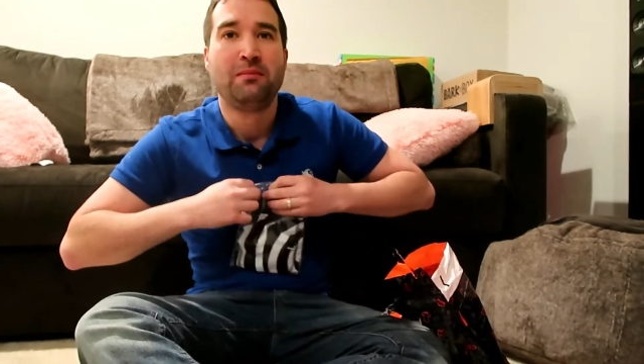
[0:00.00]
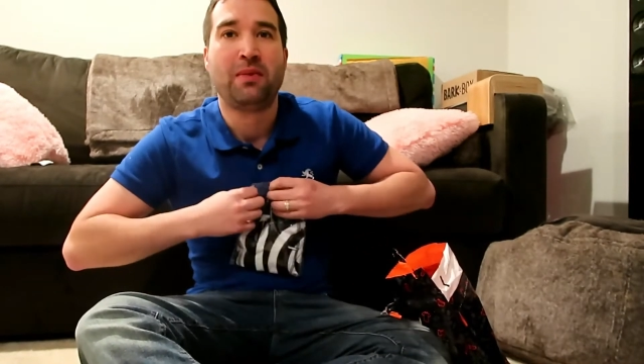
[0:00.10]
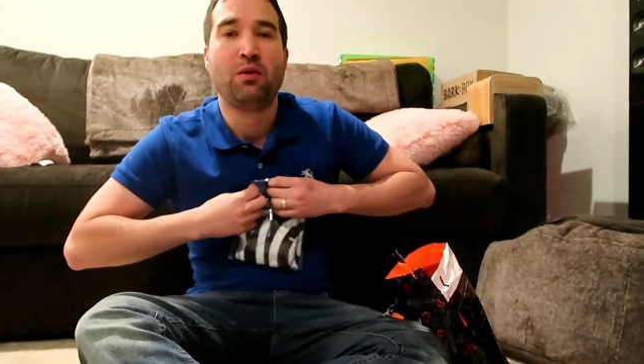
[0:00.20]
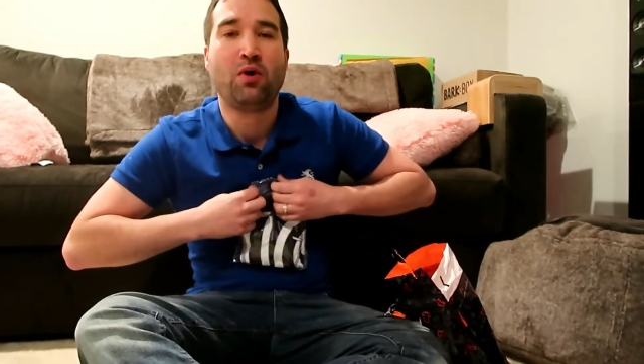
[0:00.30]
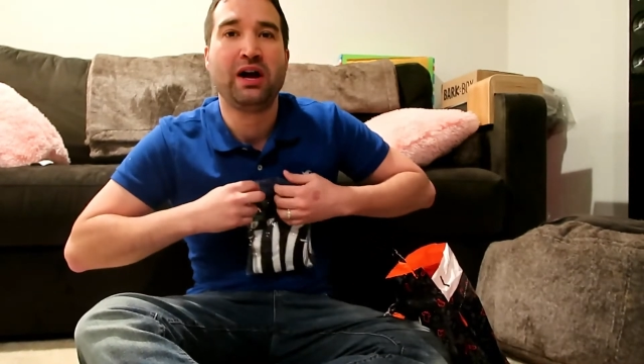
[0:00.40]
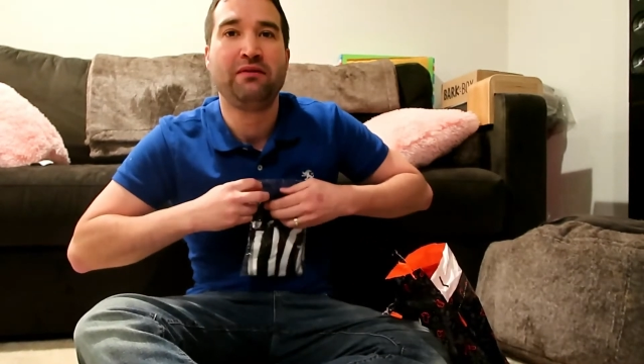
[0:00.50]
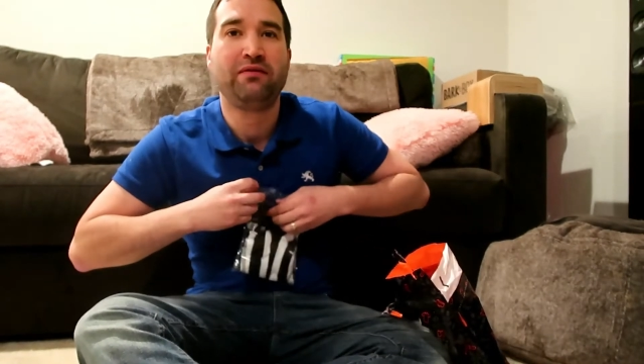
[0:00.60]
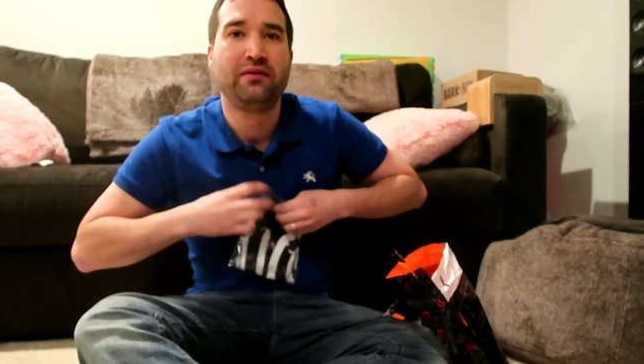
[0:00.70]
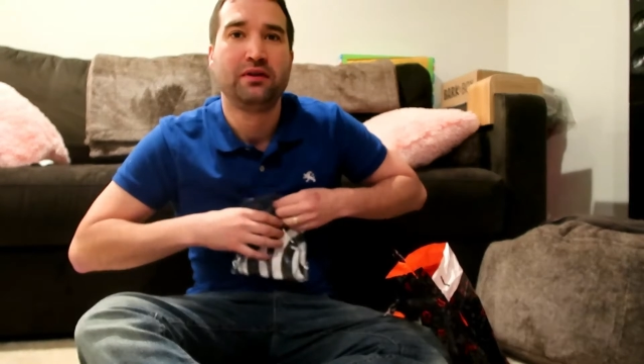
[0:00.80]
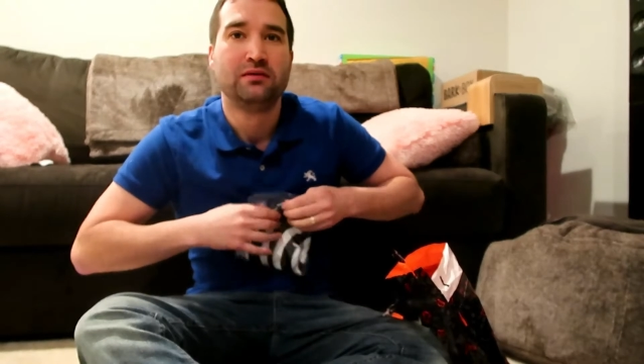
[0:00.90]
My wife
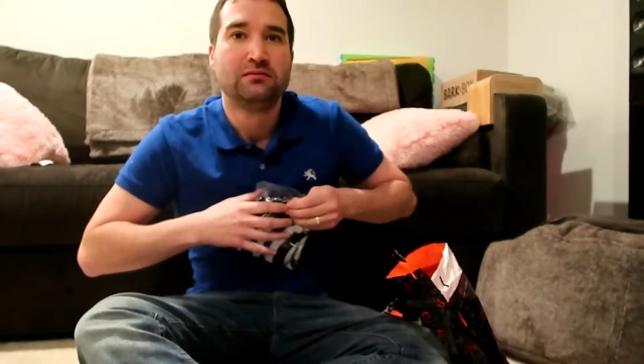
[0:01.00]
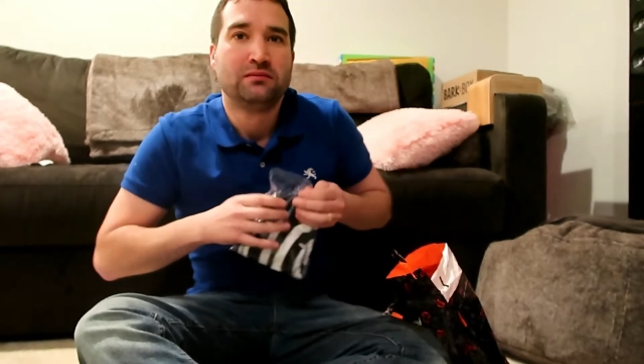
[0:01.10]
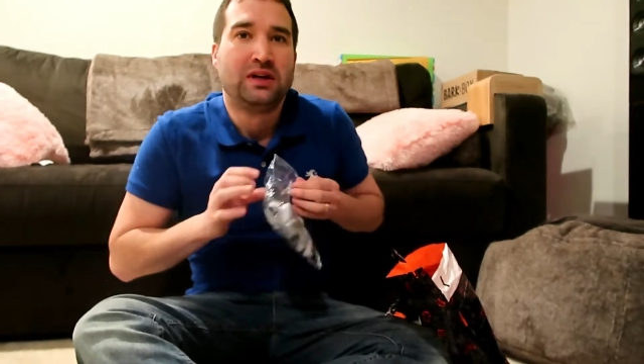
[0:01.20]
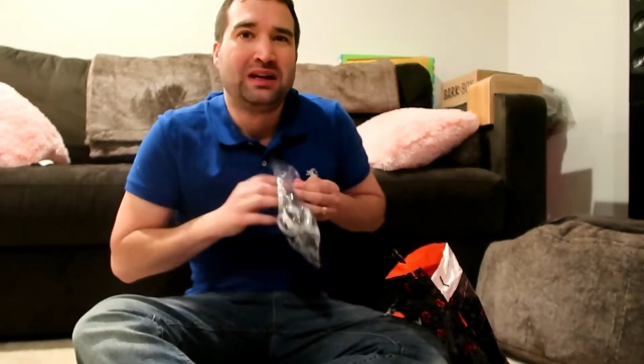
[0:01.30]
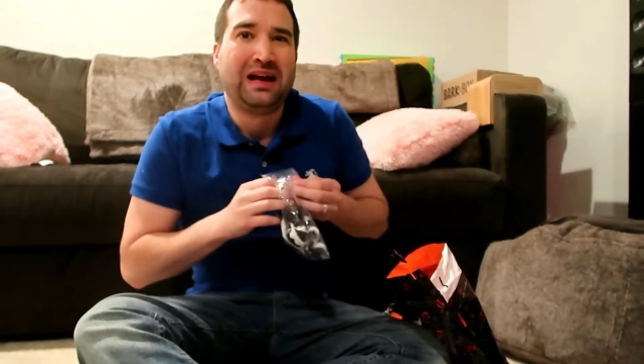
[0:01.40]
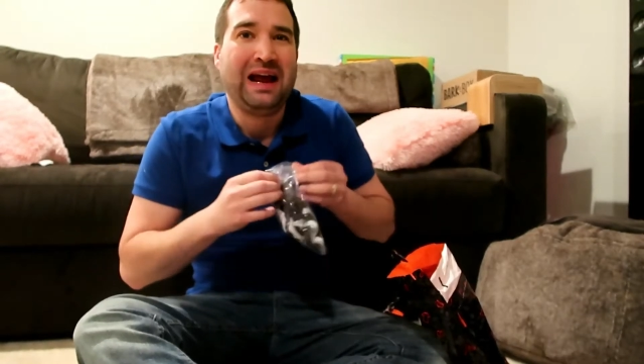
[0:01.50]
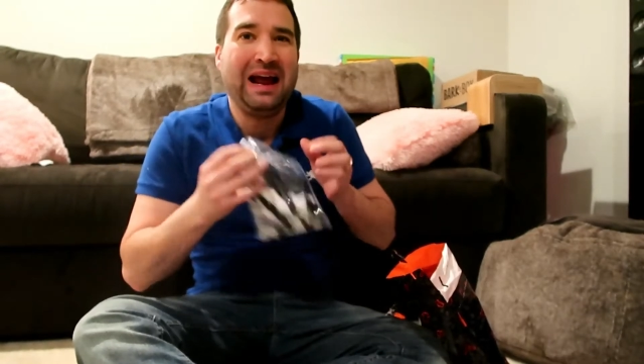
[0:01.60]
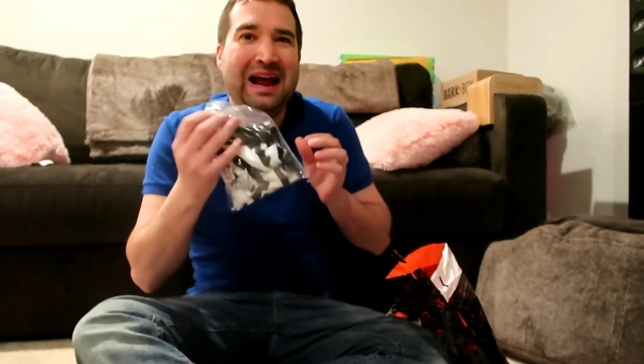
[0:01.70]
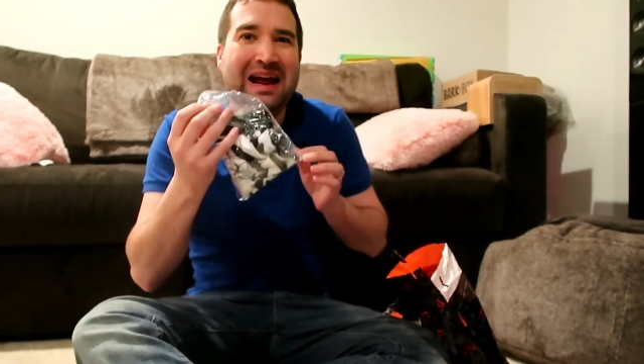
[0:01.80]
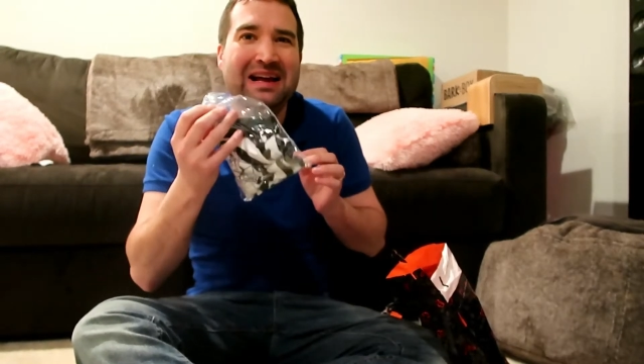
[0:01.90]

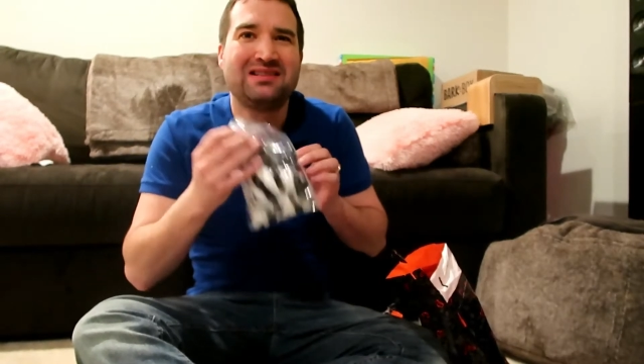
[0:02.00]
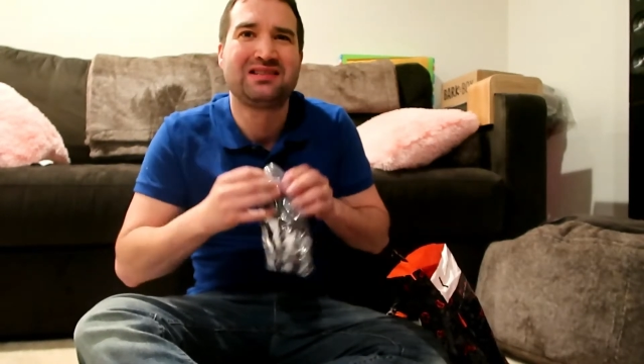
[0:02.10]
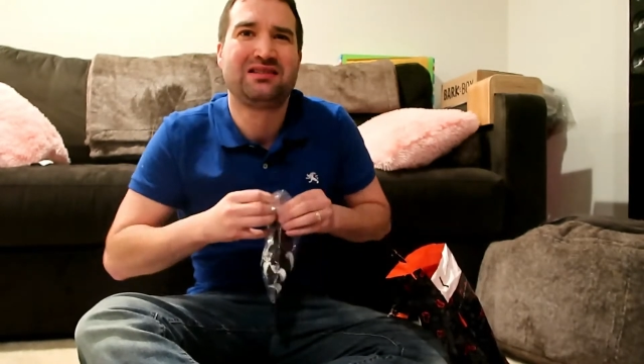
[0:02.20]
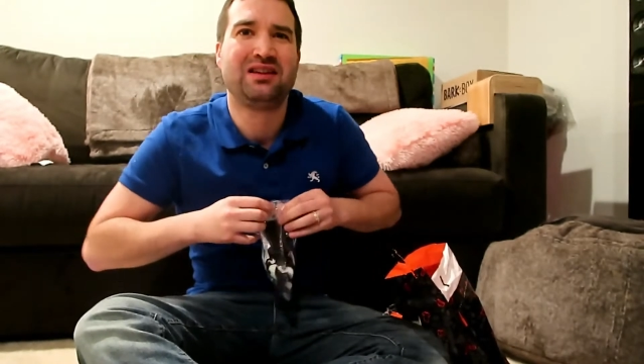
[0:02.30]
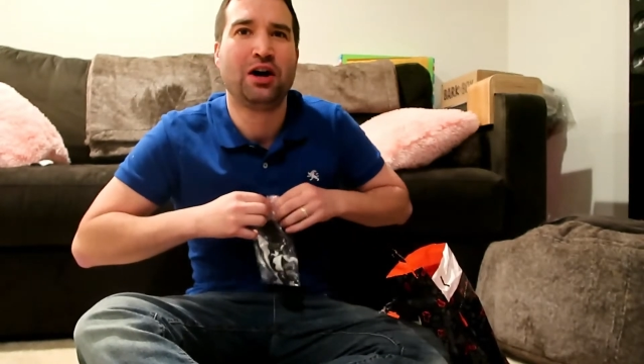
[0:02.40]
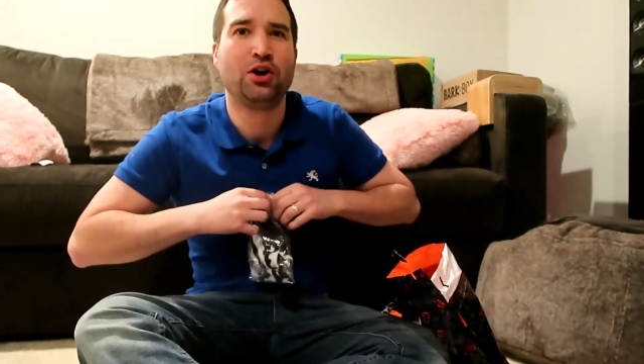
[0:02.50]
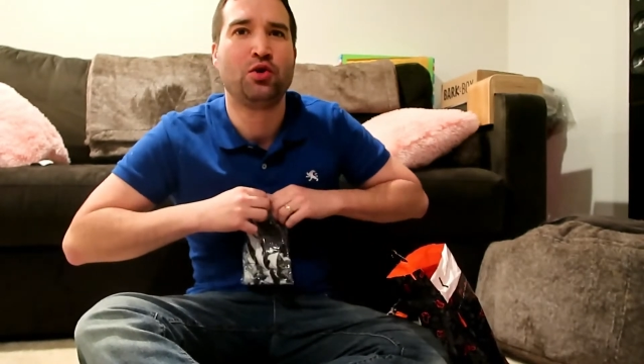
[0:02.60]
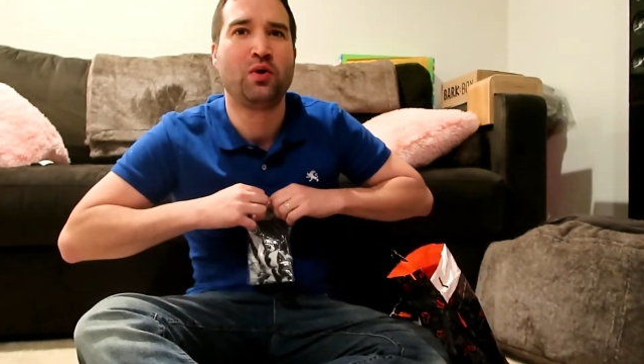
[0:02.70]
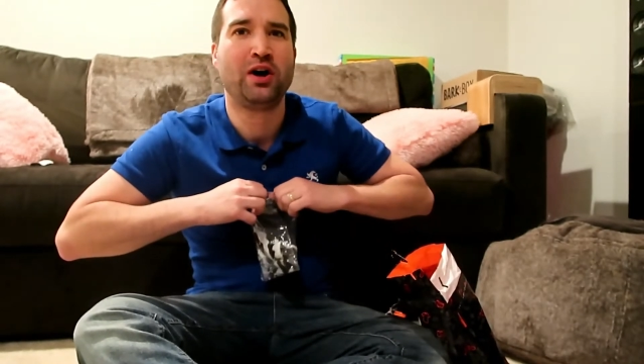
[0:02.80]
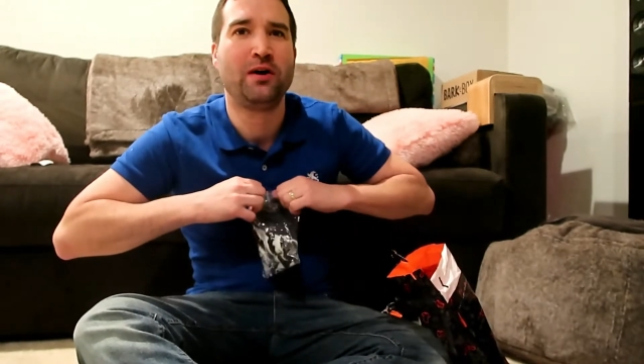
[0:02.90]
hates the
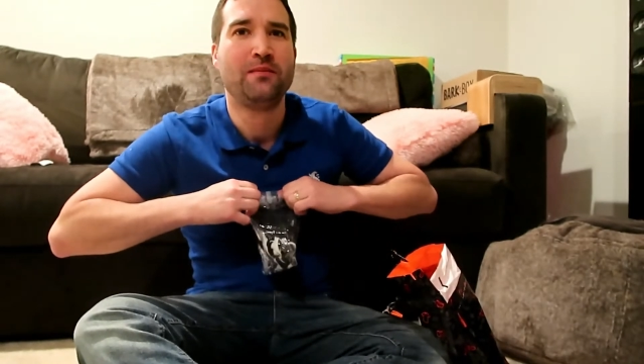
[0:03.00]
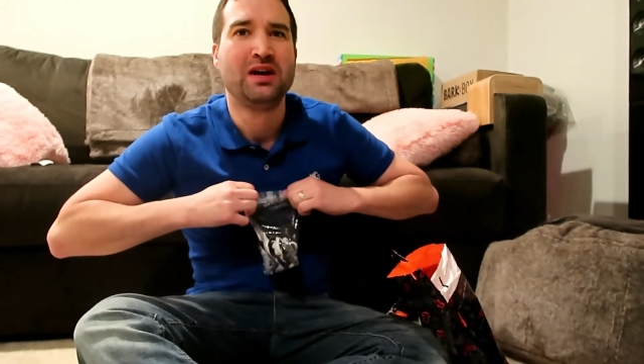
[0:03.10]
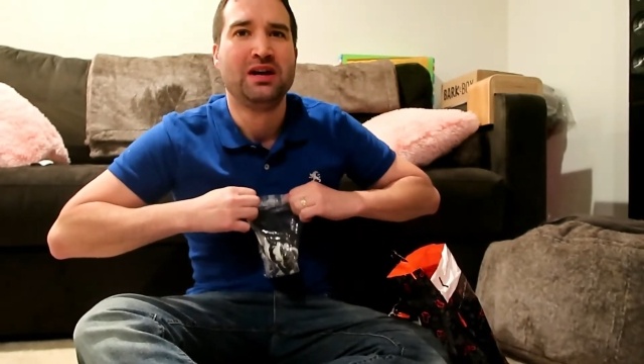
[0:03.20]
underwear.